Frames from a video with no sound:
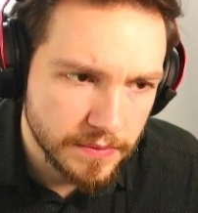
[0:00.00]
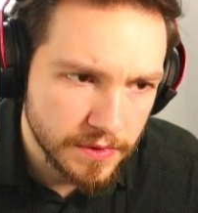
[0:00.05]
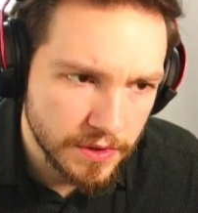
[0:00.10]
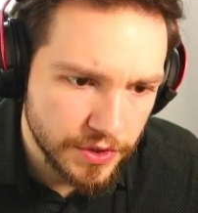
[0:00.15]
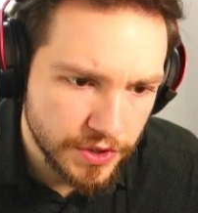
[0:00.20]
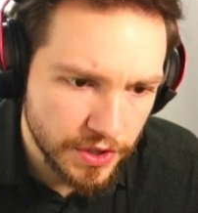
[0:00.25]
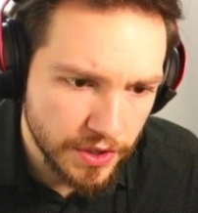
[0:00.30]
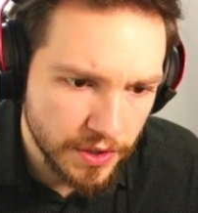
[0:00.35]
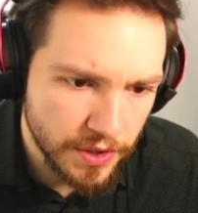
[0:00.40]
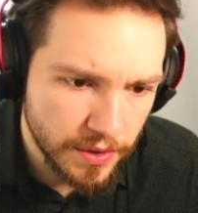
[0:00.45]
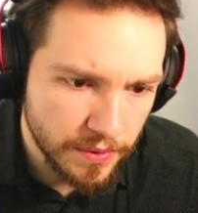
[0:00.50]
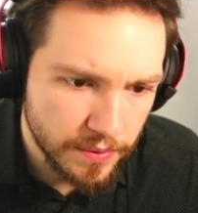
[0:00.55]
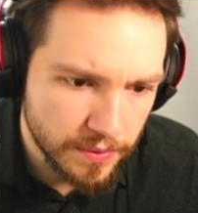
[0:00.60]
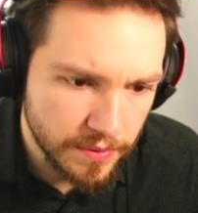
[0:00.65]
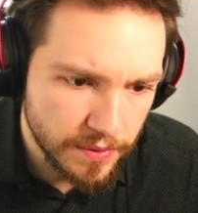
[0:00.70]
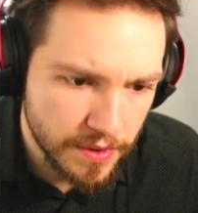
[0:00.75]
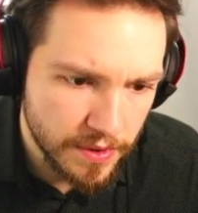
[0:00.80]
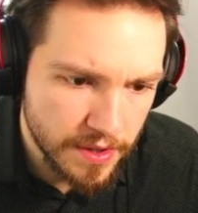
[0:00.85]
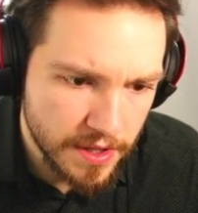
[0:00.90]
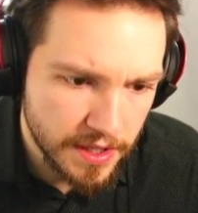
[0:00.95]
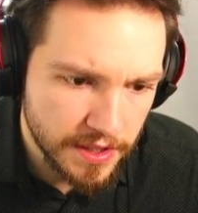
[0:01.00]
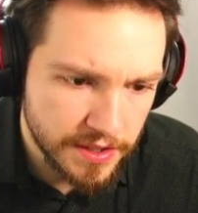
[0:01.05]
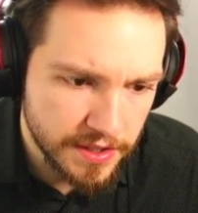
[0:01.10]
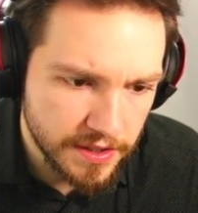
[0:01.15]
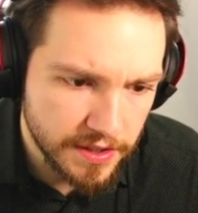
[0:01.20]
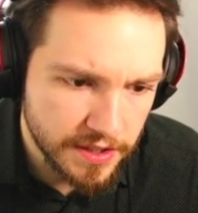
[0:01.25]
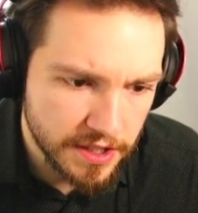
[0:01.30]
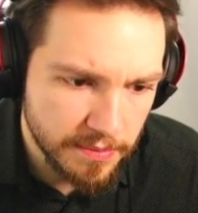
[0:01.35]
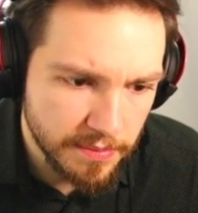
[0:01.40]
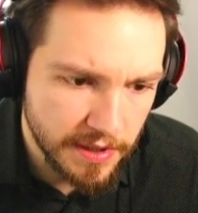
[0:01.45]
So this
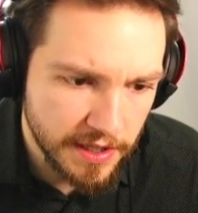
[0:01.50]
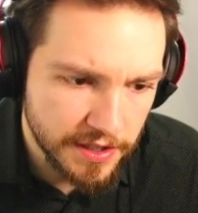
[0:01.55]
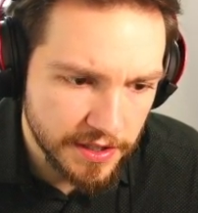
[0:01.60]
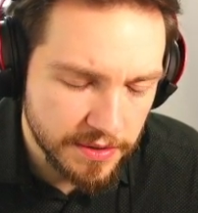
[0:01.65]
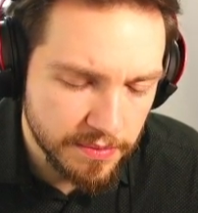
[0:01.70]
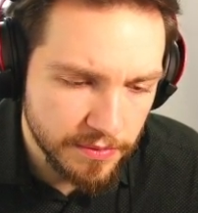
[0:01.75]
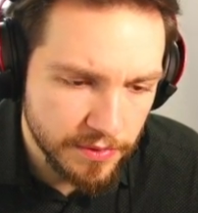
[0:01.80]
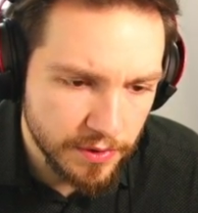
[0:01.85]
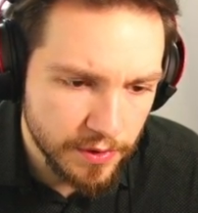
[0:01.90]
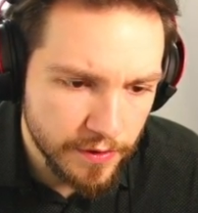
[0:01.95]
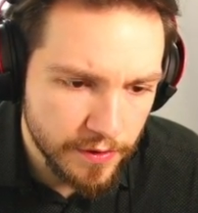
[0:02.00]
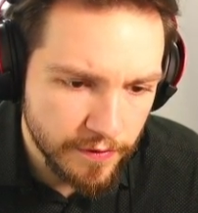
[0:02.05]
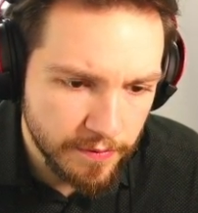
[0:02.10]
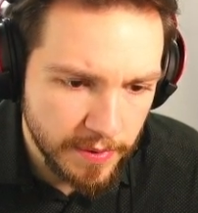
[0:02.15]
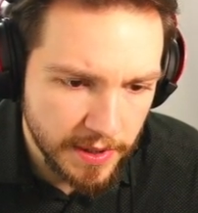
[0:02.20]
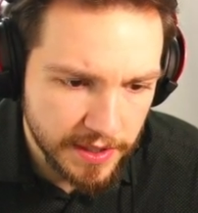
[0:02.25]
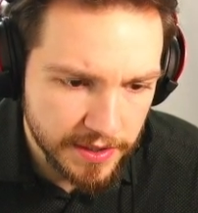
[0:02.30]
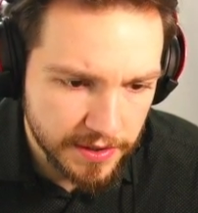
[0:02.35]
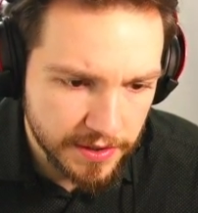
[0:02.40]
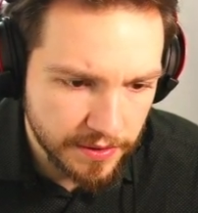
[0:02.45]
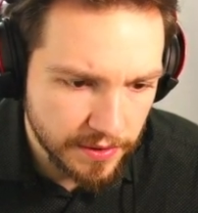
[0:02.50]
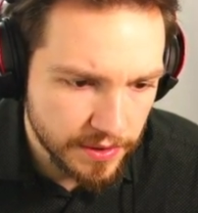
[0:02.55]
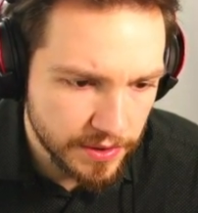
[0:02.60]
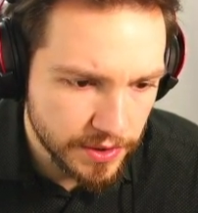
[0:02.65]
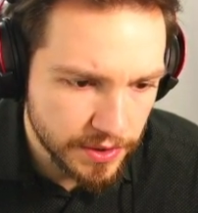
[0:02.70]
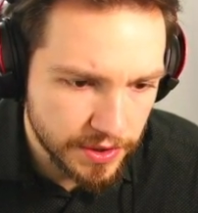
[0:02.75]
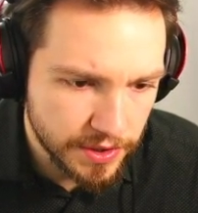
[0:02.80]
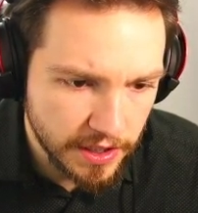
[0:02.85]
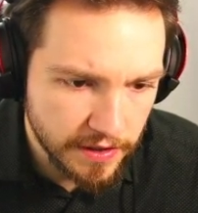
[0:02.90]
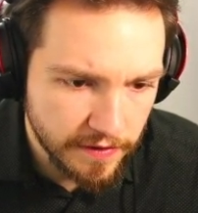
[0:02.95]
is the best move, basically
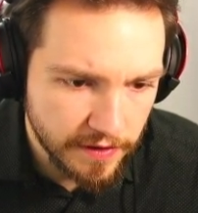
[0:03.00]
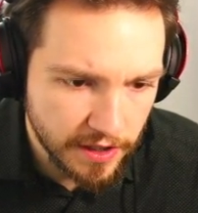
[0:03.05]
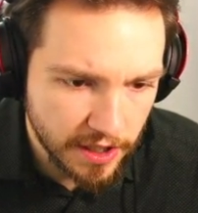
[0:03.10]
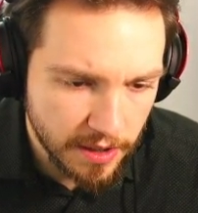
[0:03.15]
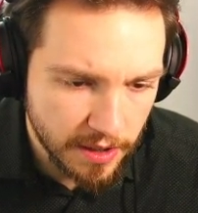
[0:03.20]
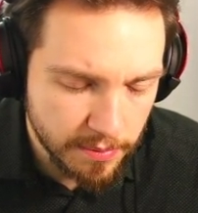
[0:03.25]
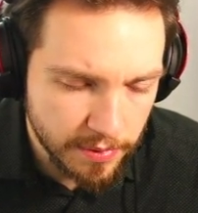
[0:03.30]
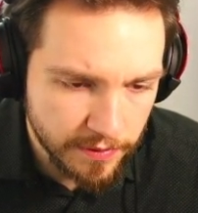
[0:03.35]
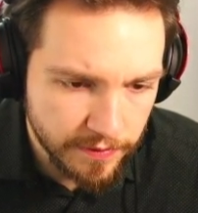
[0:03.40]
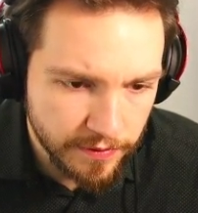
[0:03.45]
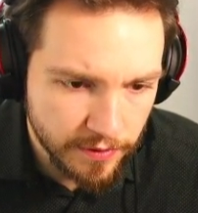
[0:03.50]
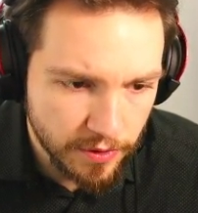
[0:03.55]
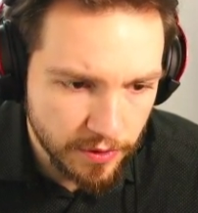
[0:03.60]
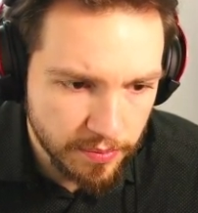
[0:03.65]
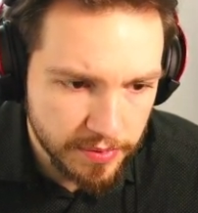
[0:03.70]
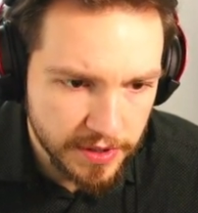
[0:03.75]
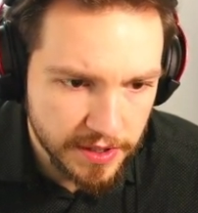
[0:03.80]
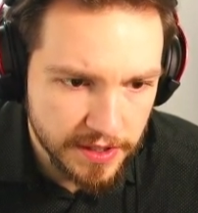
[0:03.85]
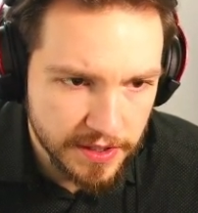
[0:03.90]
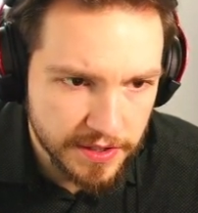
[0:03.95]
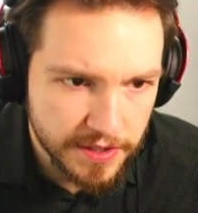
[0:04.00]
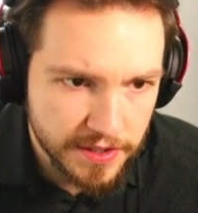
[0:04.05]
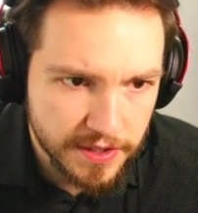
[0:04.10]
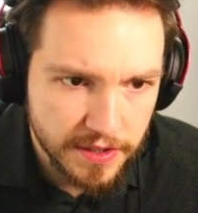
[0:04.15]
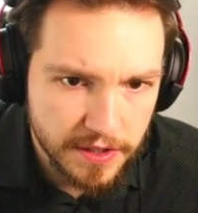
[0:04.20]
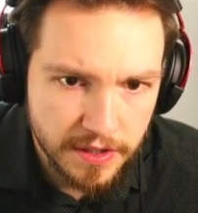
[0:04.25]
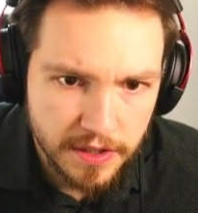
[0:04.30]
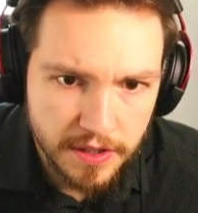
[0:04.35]
just giving up a full piece.